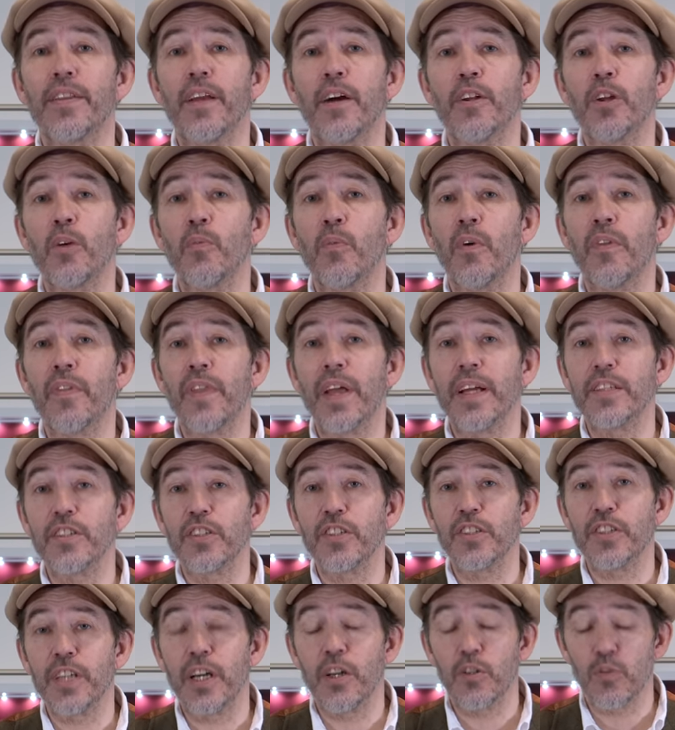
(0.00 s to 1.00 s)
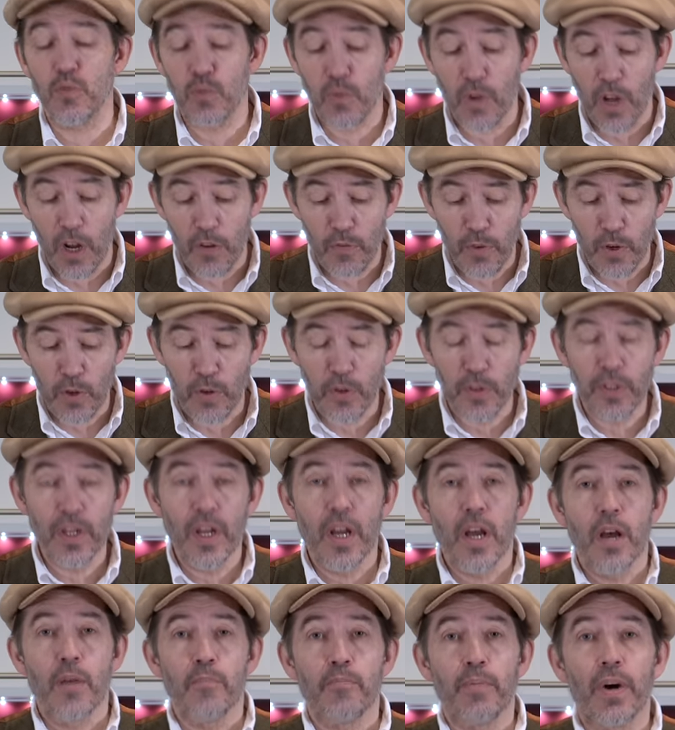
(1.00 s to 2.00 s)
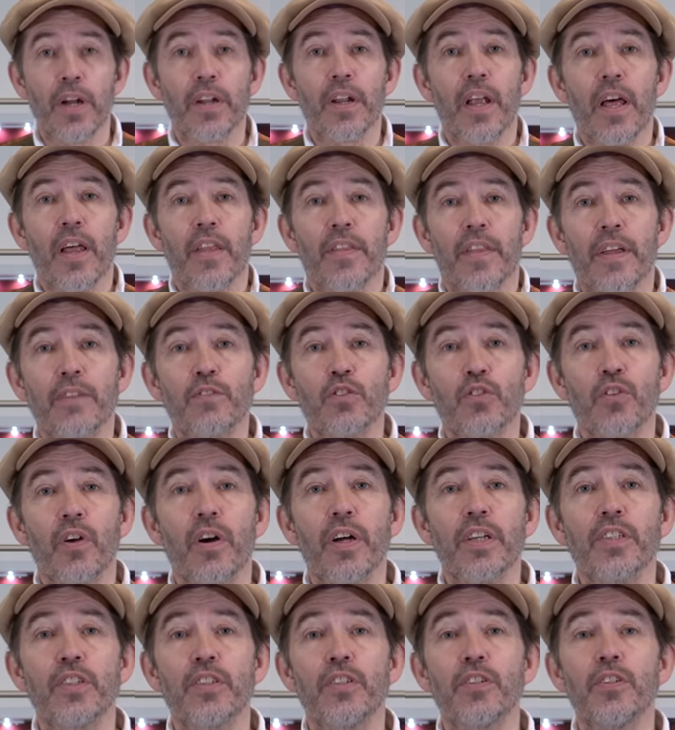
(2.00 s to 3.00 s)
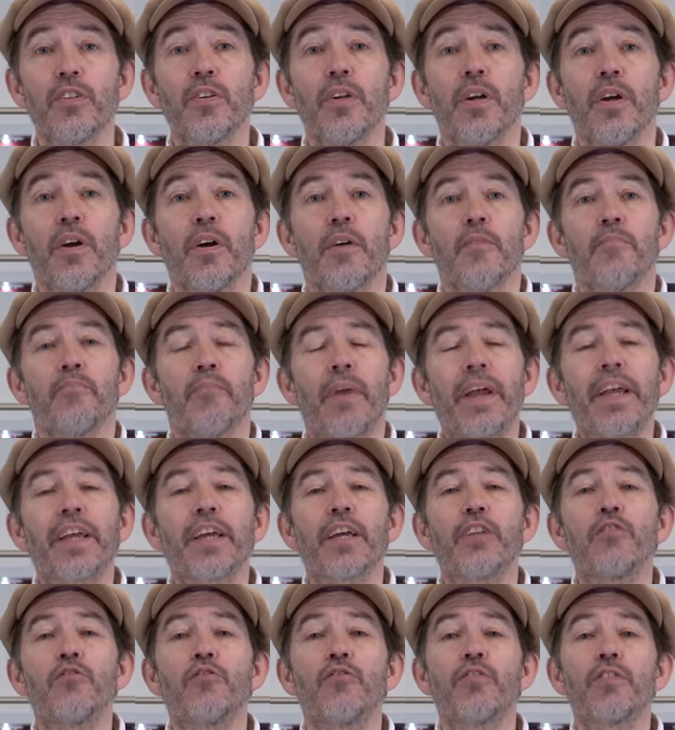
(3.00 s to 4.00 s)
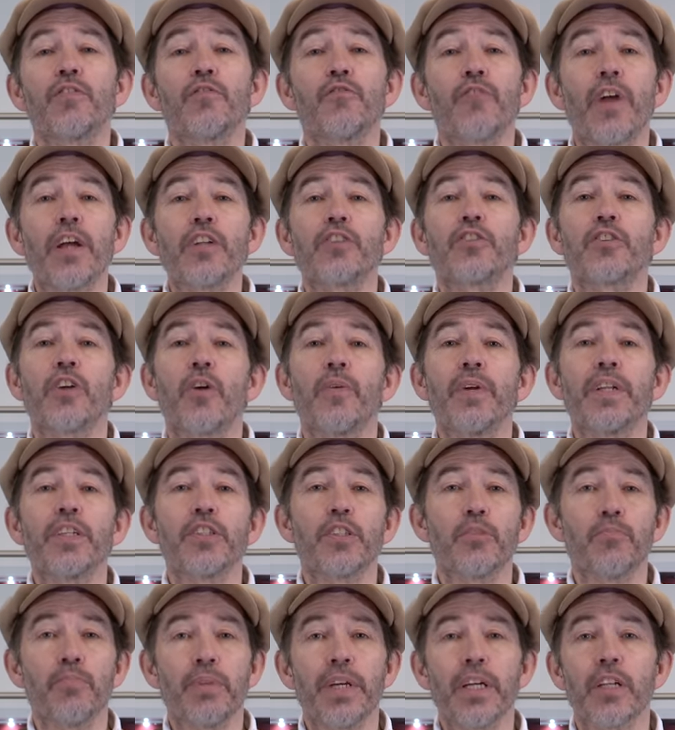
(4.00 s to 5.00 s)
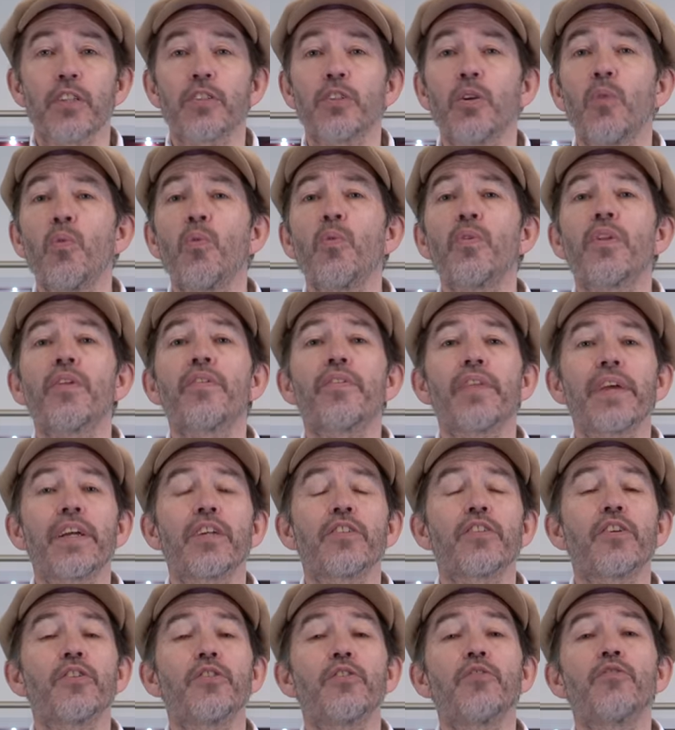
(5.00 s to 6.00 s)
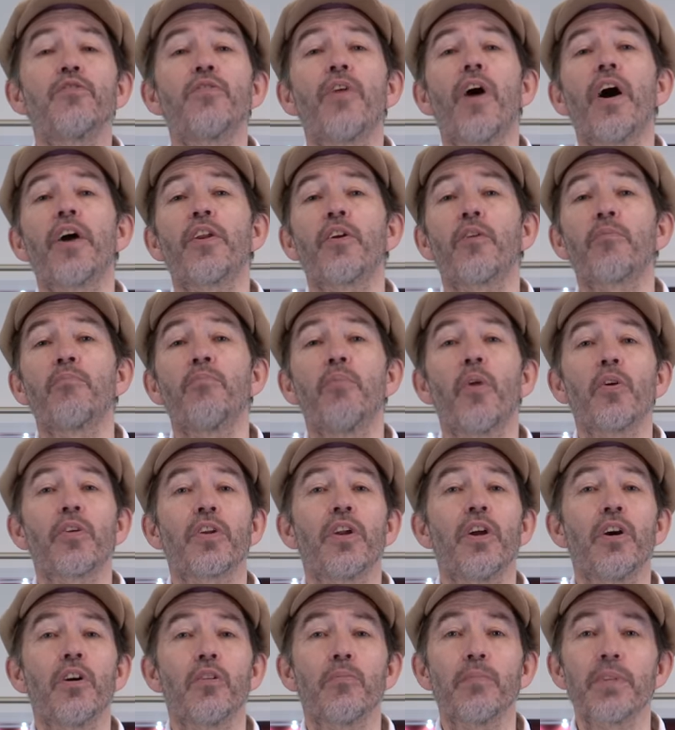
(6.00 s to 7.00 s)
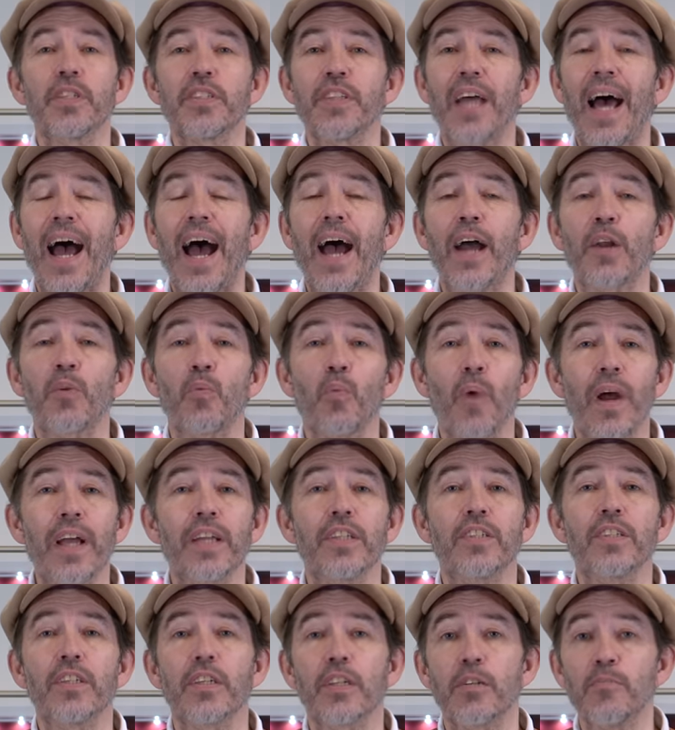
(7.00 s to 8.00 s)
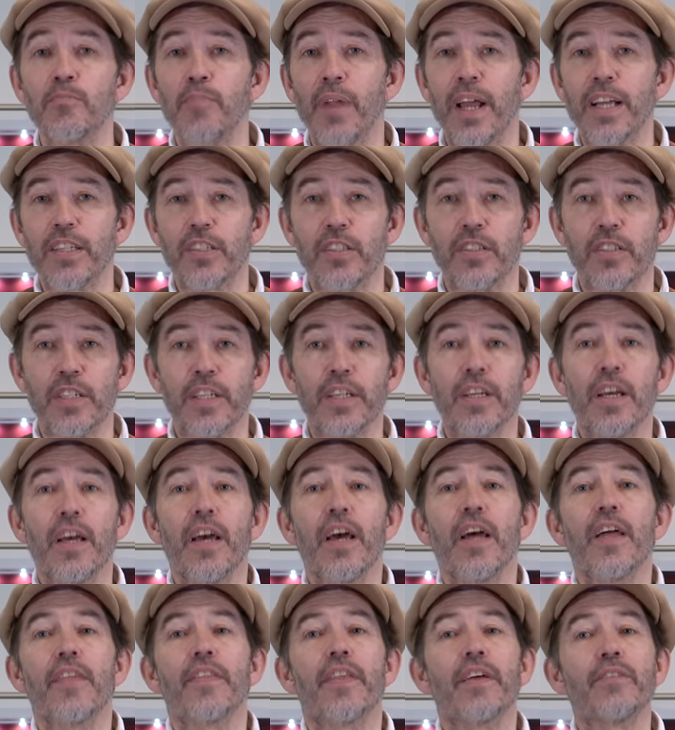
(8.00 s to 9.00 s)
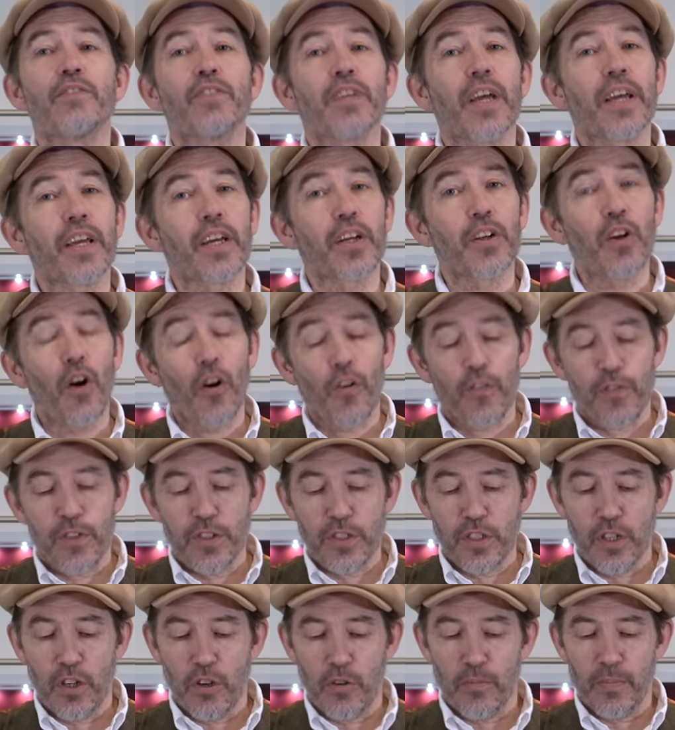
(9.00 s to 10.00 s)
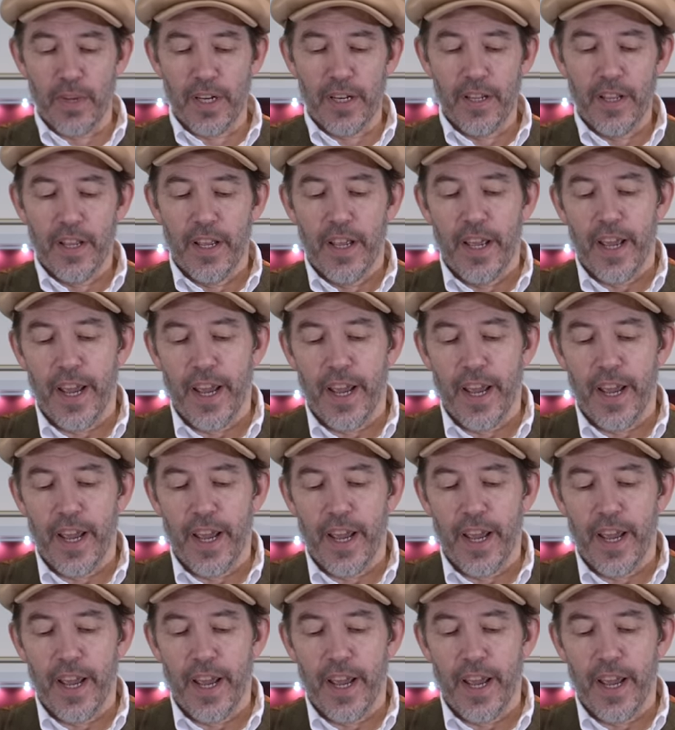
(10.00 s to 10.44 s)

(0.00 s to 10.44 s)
I don't want that to sound rude, but they've tried to make it retro in its appeal. So all the things that you find on modern helmets that add weight and complexity, they've taken off this helmet.